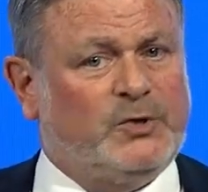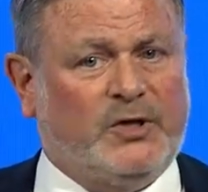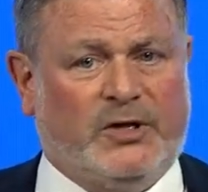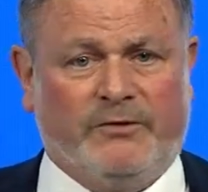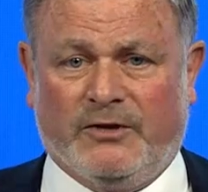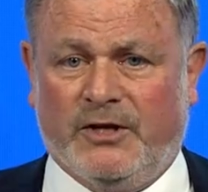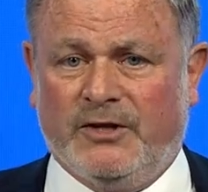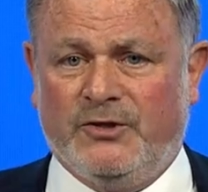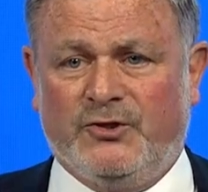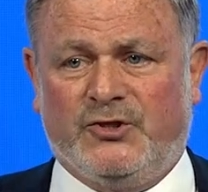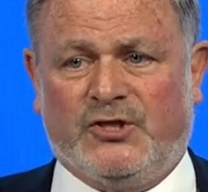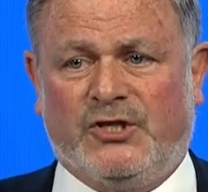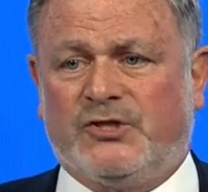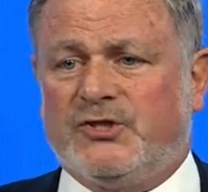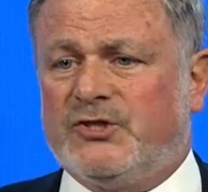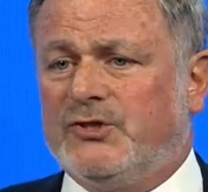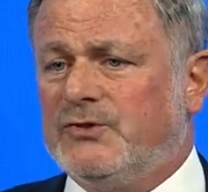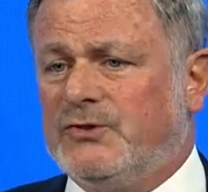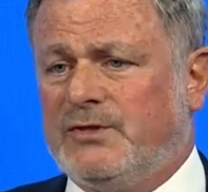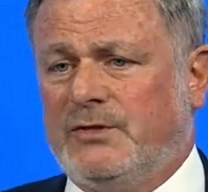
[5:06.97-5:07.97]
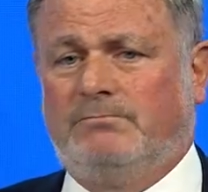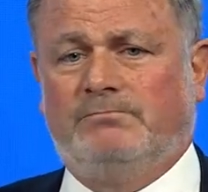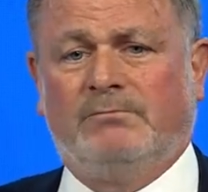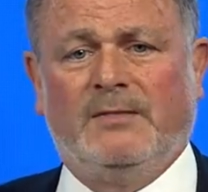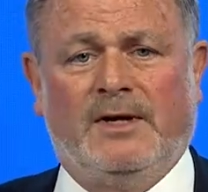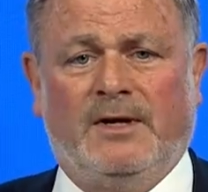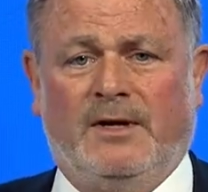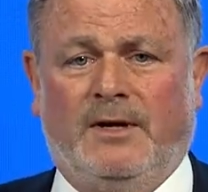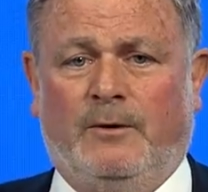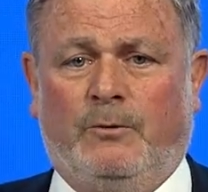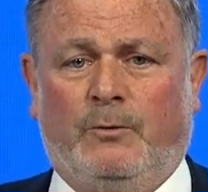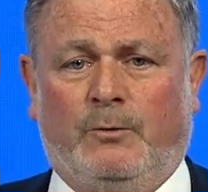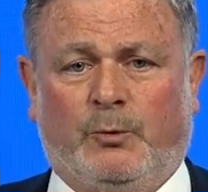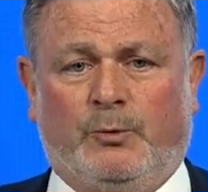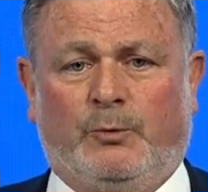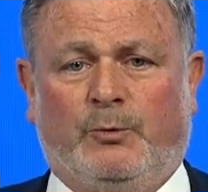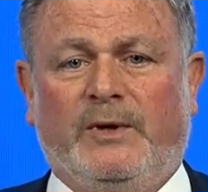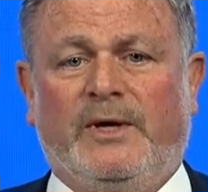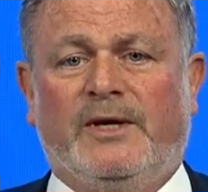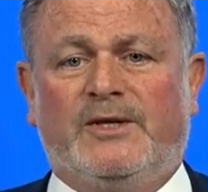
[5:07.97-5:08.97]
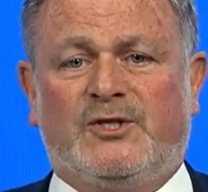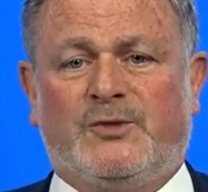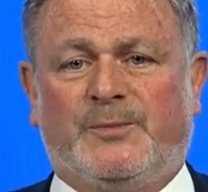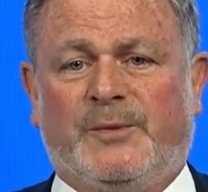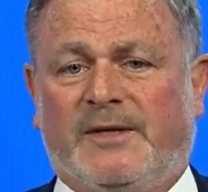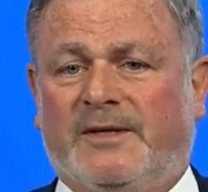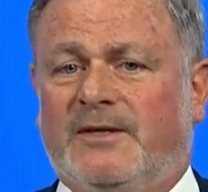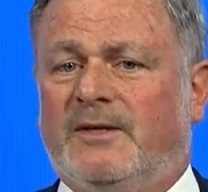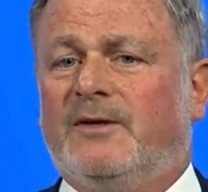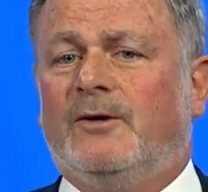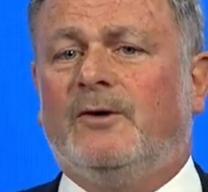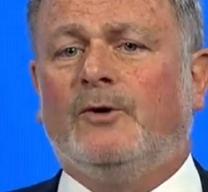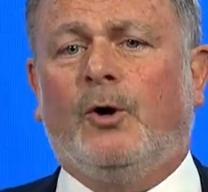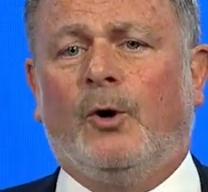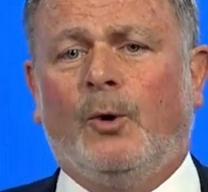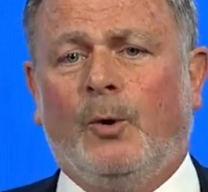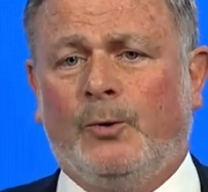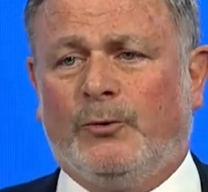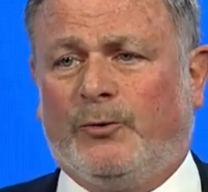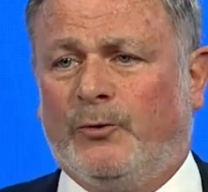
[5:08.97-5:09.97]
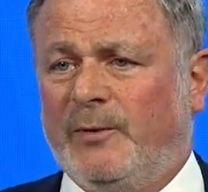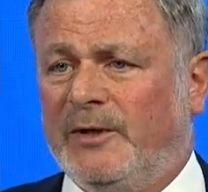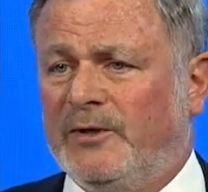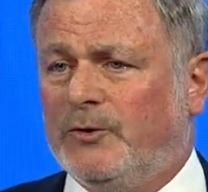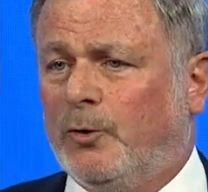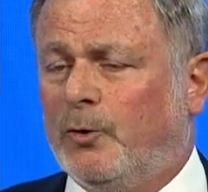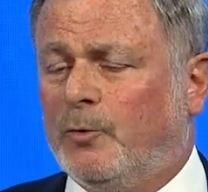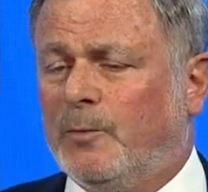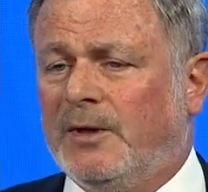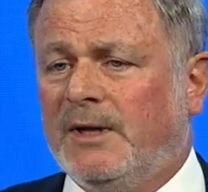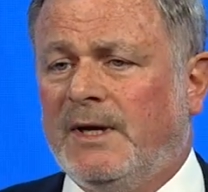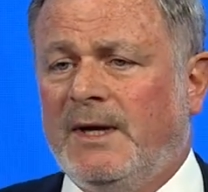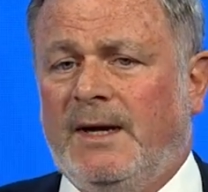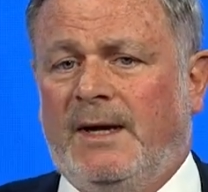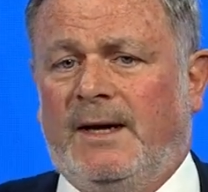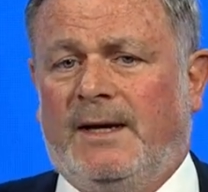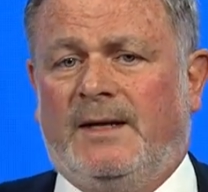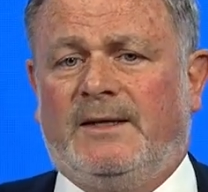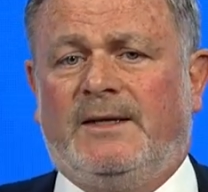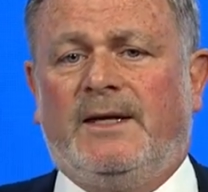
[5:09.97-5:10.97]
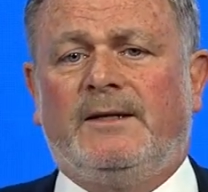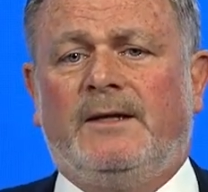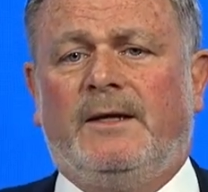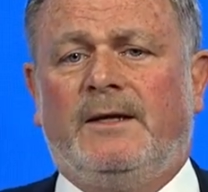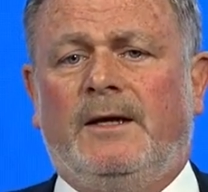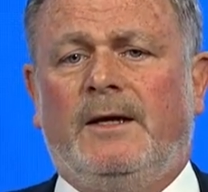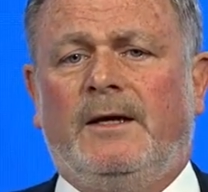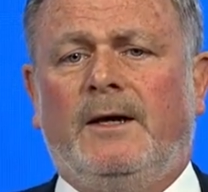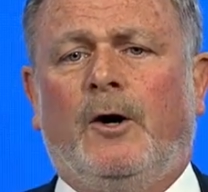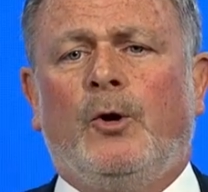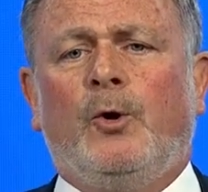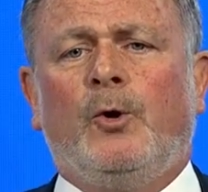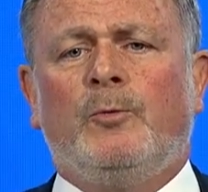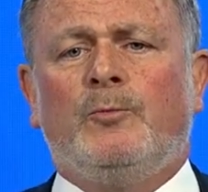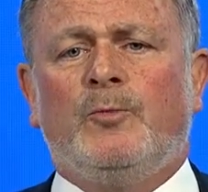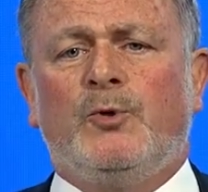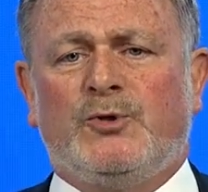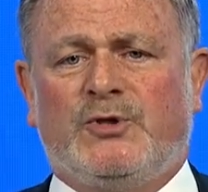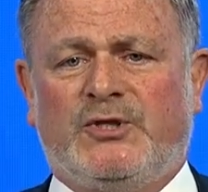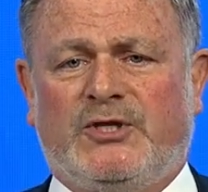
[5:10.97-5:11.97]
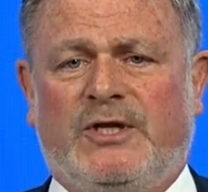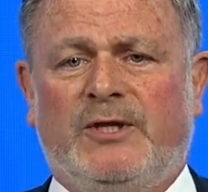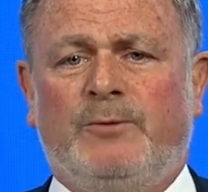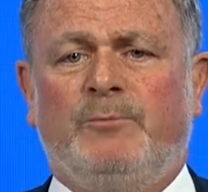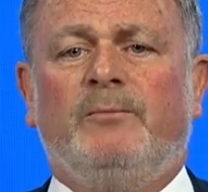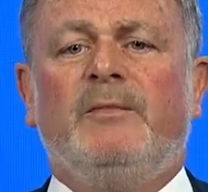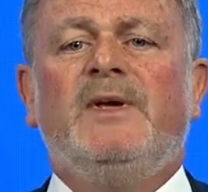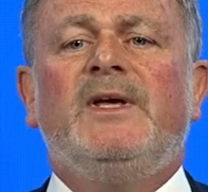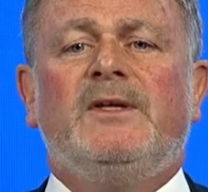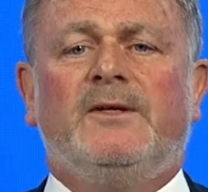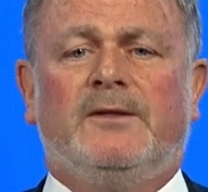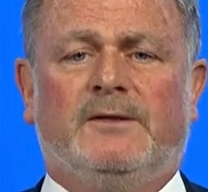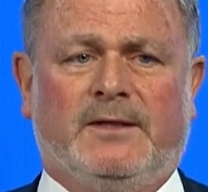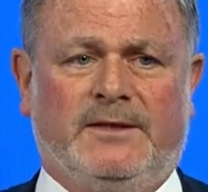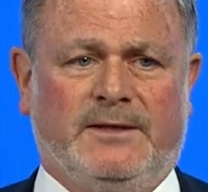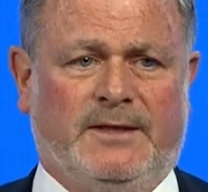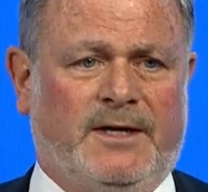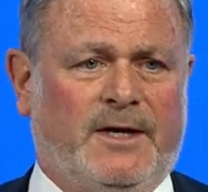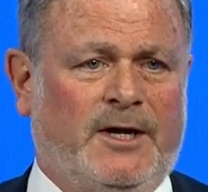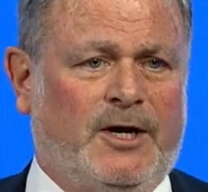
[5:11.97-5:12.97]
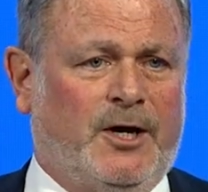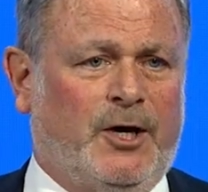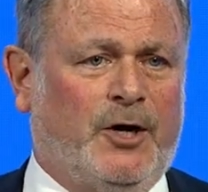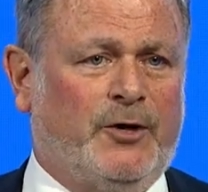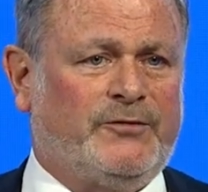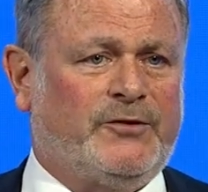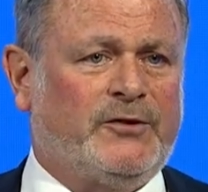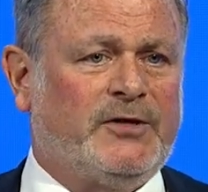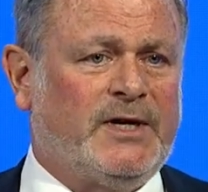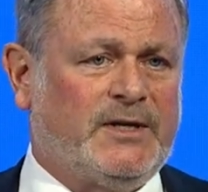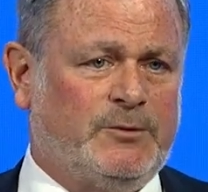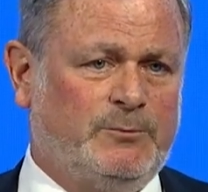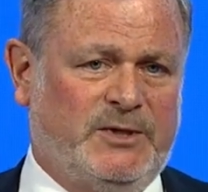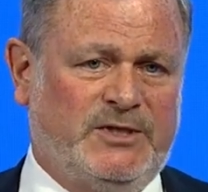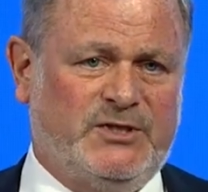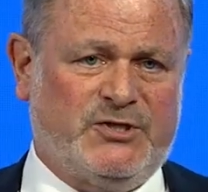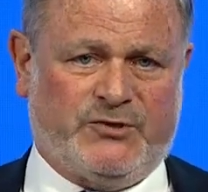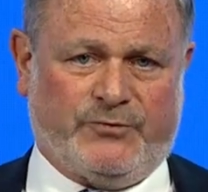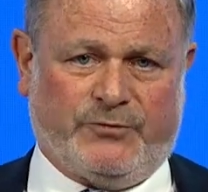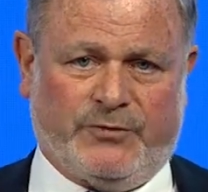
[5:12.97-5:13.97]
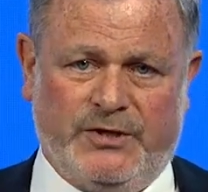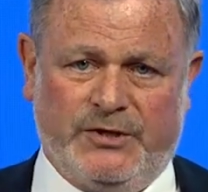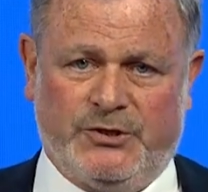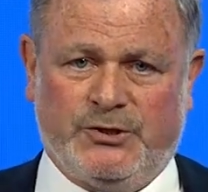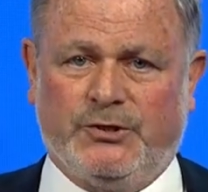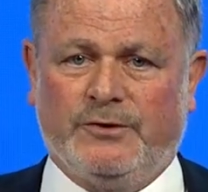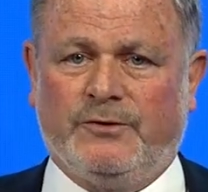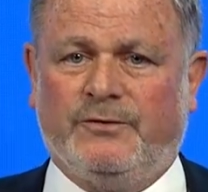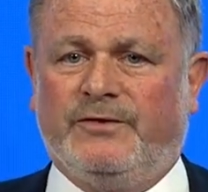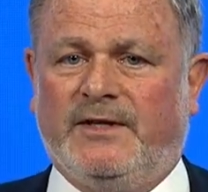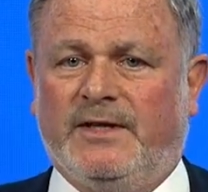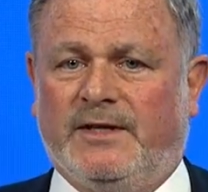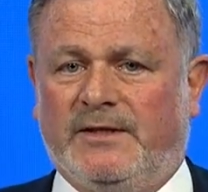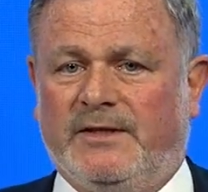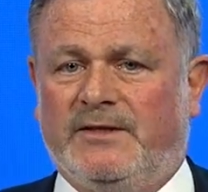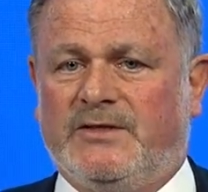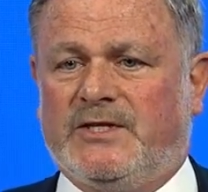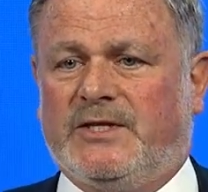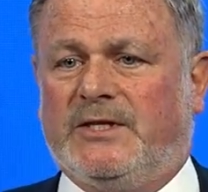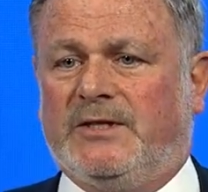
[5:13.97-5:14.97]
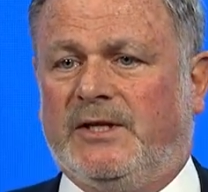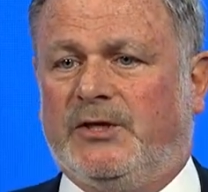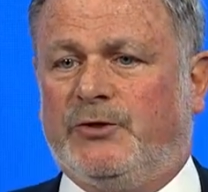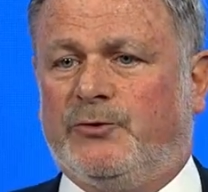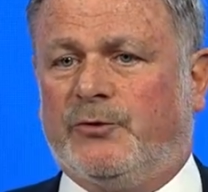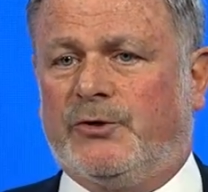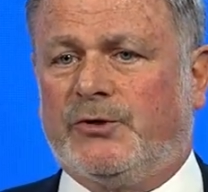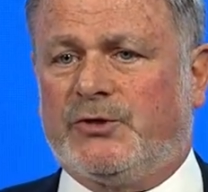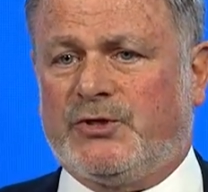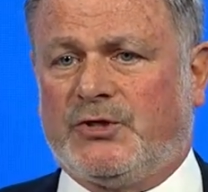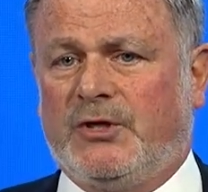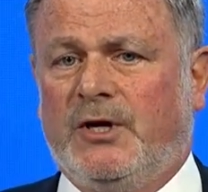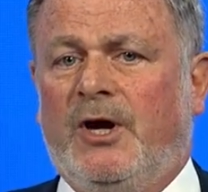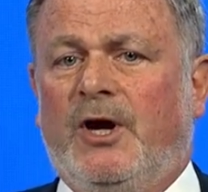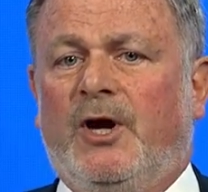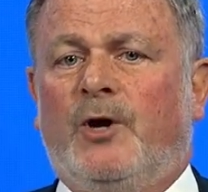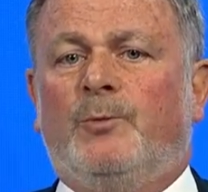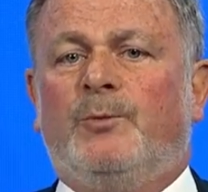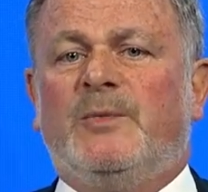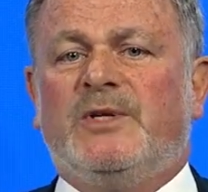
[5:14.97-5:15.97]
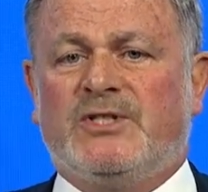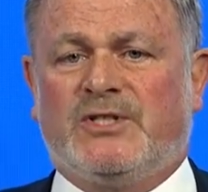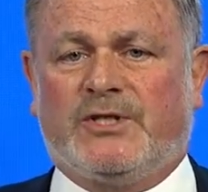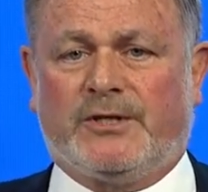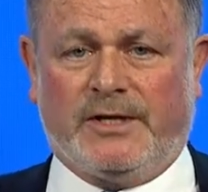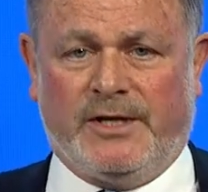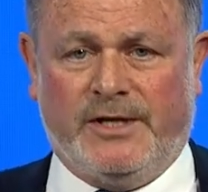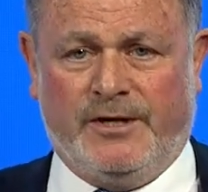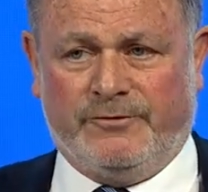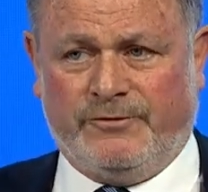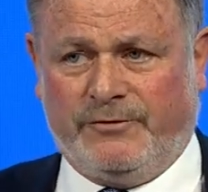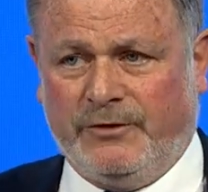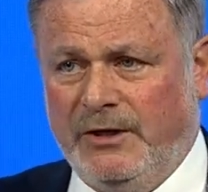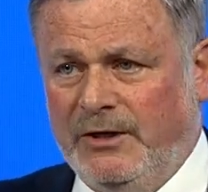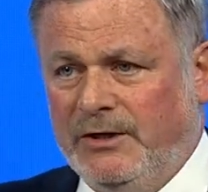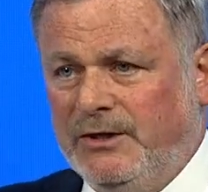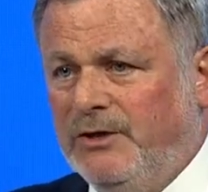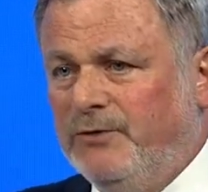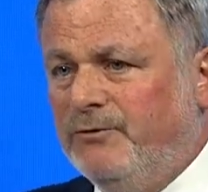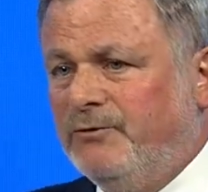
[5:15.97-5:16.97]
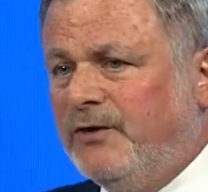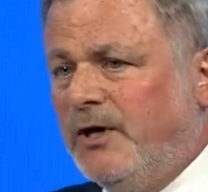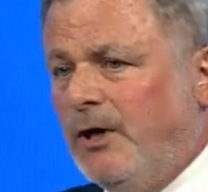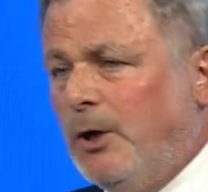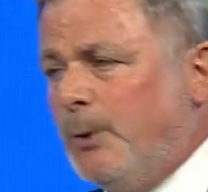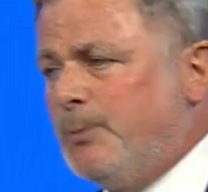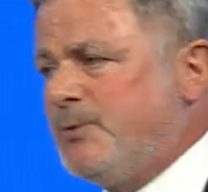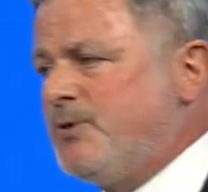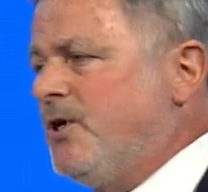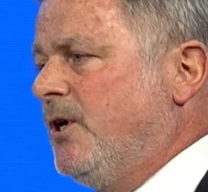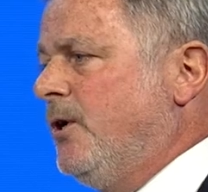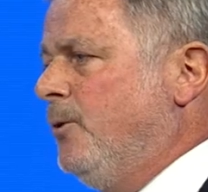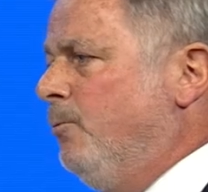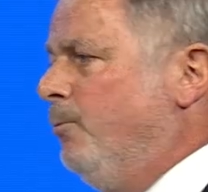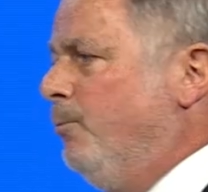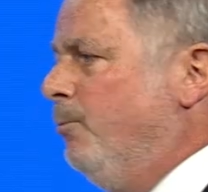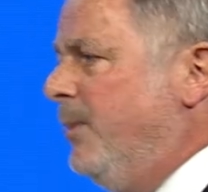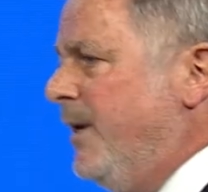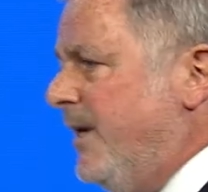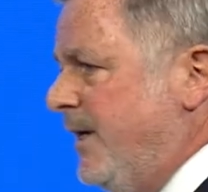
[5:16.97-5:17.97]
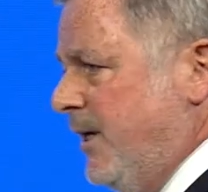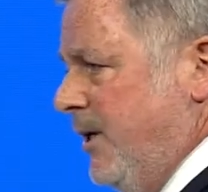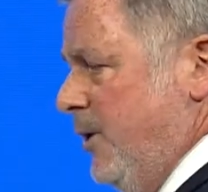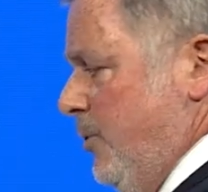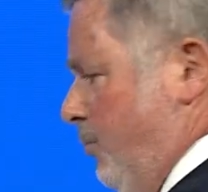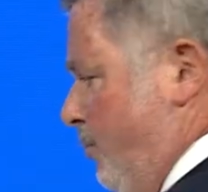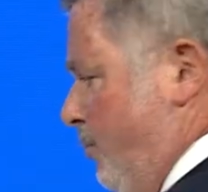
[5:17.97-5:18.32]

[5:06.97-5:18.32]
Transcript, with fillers: Give the injection, what we expect, all to be normal, and then almost immediately after the administration of the anesthetic drugs, Mr. F develops big,